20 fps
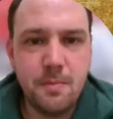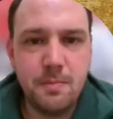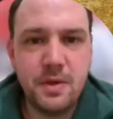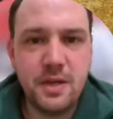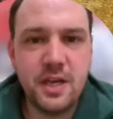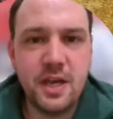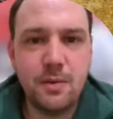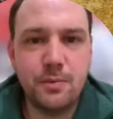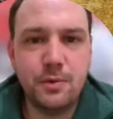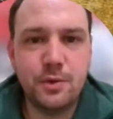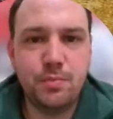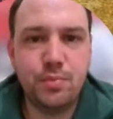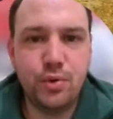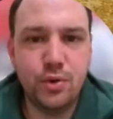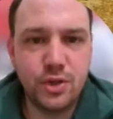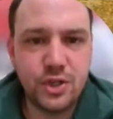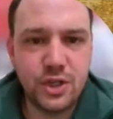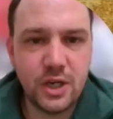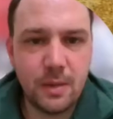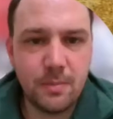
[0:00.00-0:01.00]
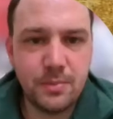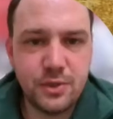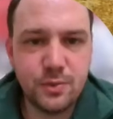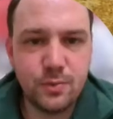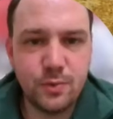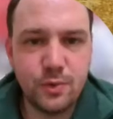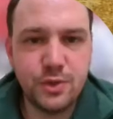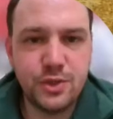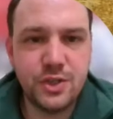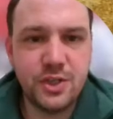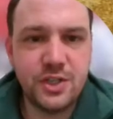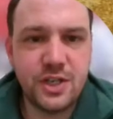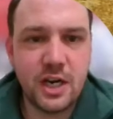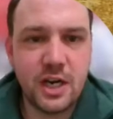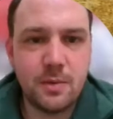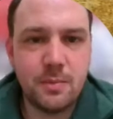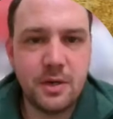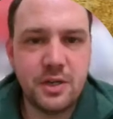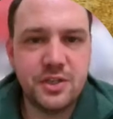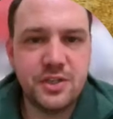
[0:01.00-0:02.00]
being able to push up towards the
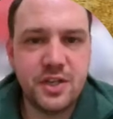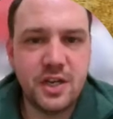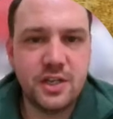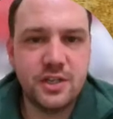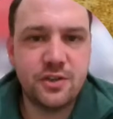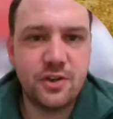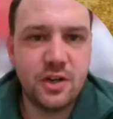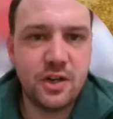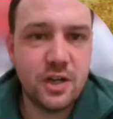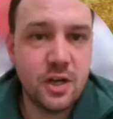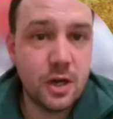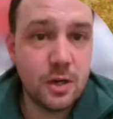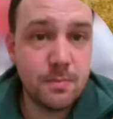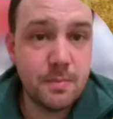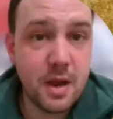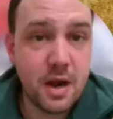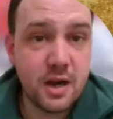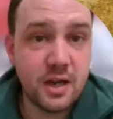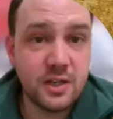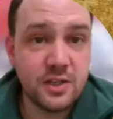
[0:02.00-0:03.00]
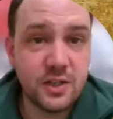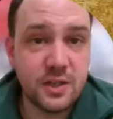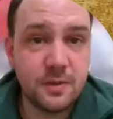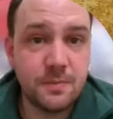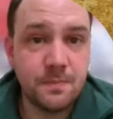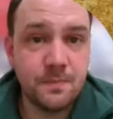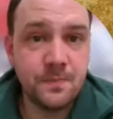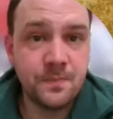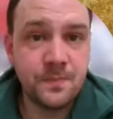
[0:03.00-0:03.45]
Jacobite centre at Kirk Merrington.